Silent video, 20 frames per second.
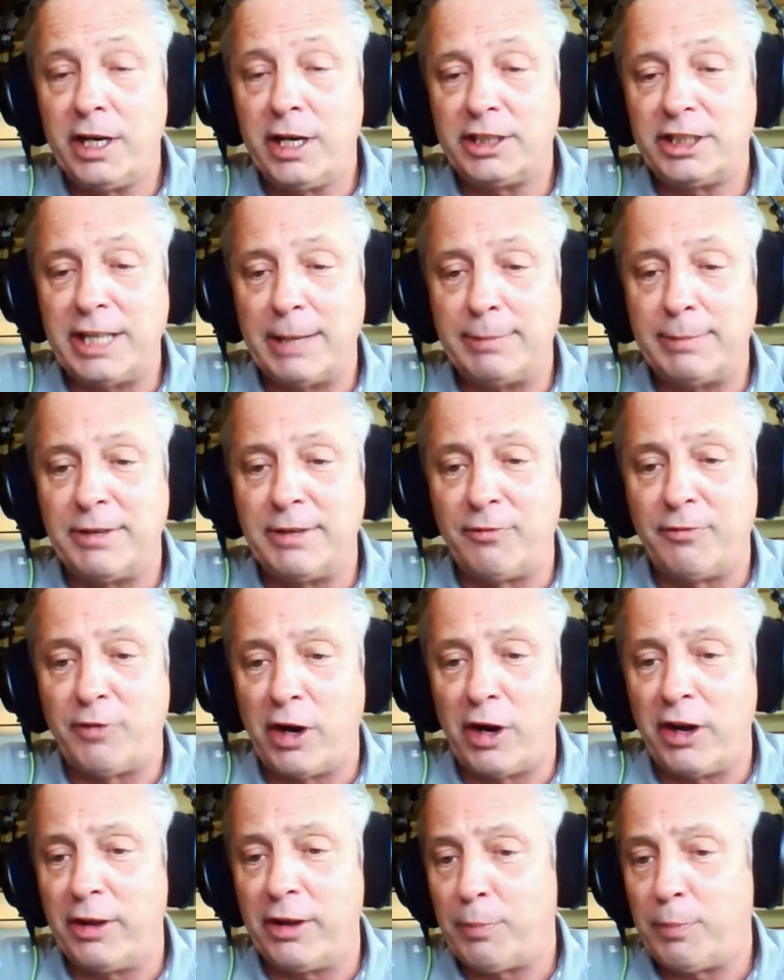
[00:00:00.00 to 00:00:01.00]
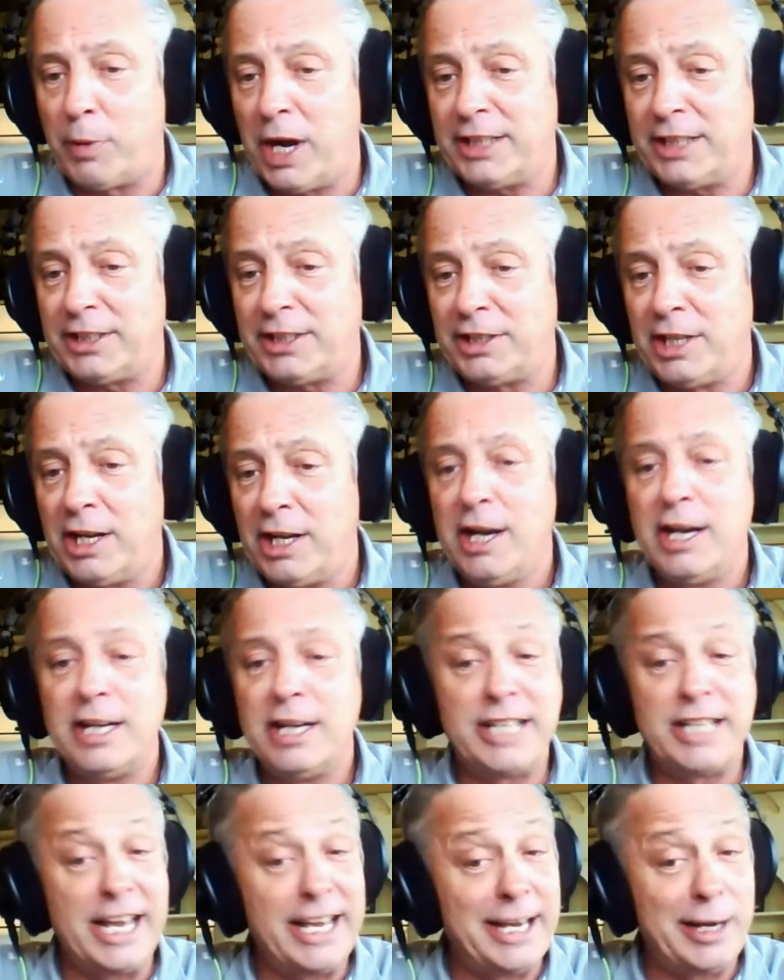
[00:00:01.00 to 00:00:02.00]
steps in front of the press,
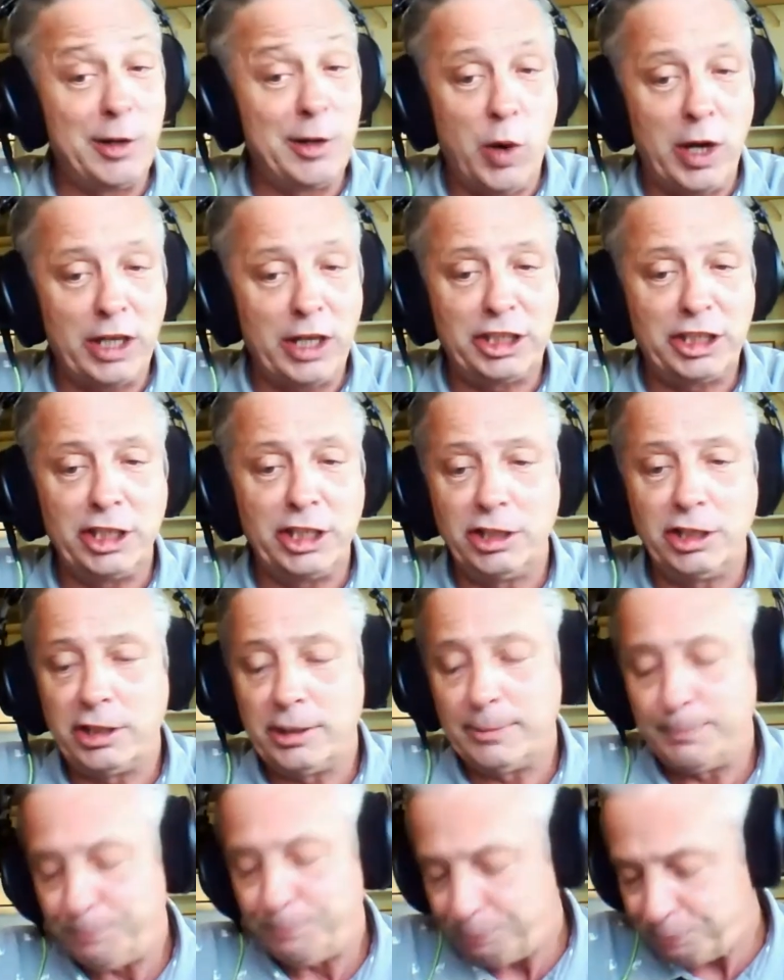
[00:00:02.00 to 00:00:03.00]
taking questions.